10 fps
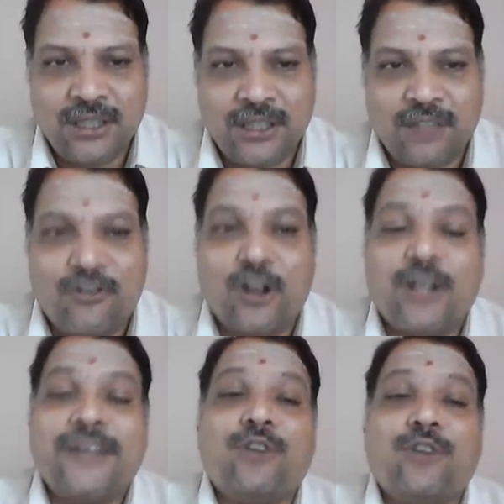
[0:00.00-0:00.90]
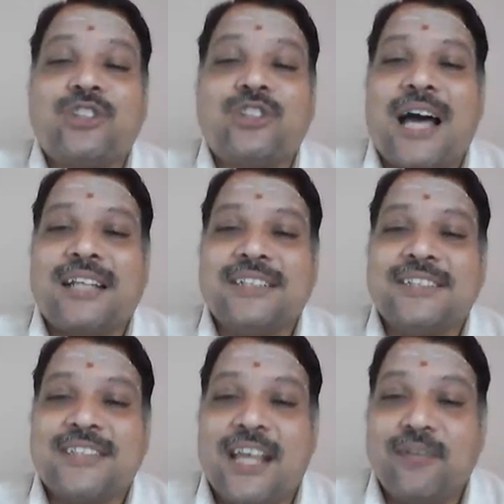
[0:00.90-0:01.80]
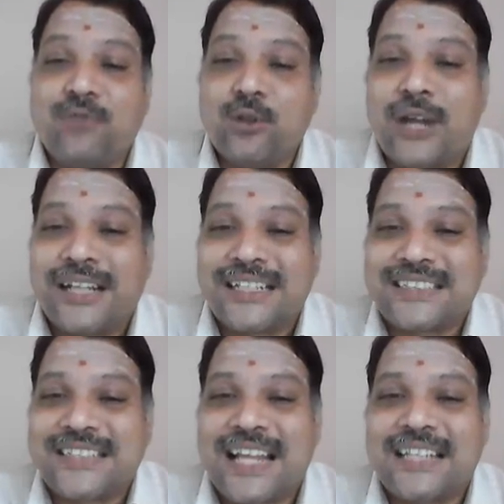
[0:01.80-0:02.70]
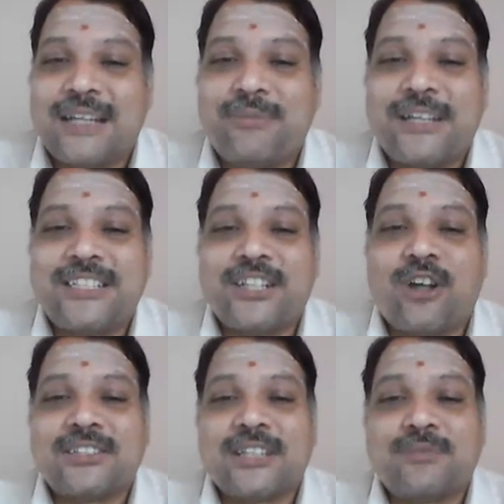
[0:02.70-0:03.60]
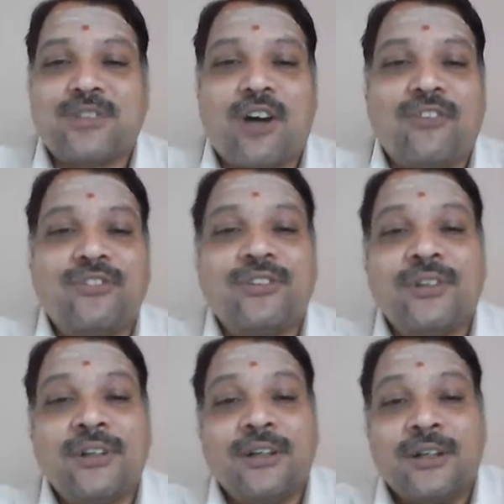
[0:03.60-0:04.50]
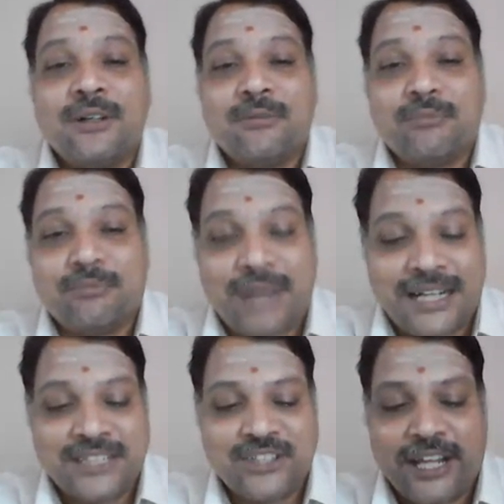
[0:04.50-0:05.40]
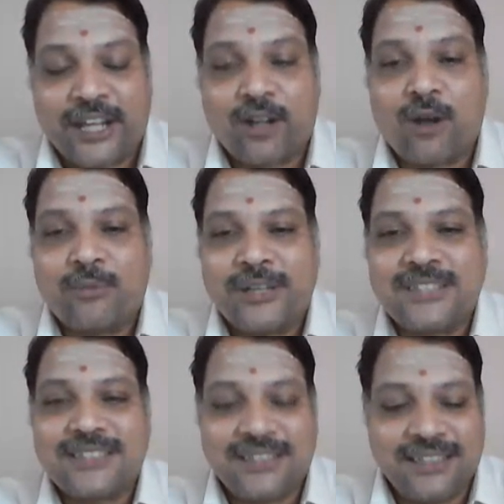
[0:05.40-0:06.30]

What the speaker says: The following flow chart is helpful to understand the basic concepts of managerial economics.